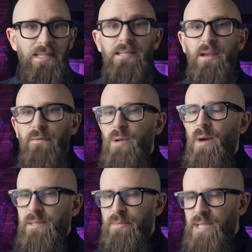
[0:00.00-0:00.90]
eating a few
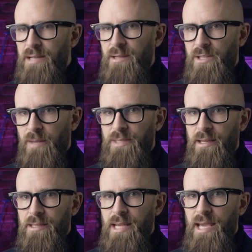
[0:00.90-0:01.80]
hundred potato chips in
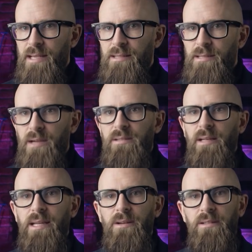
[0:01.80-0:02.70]
a day is
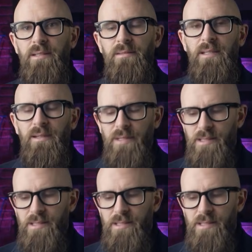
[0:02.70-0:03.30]
totally not a thing of